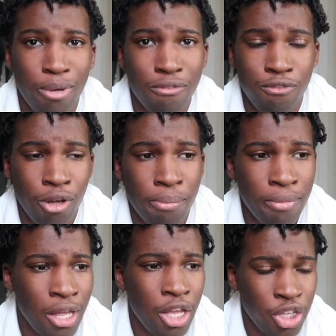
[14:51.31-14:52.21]
but from
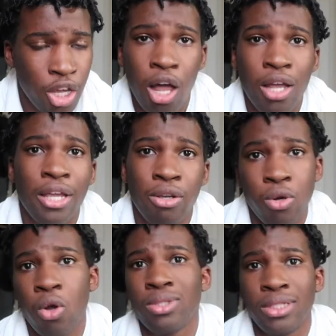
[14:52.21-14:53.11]
y'all can
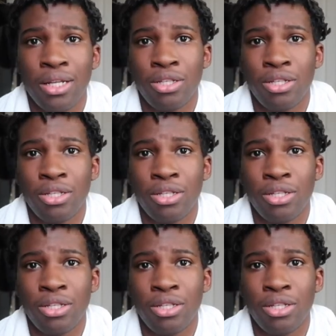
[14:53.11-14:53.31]
grow together,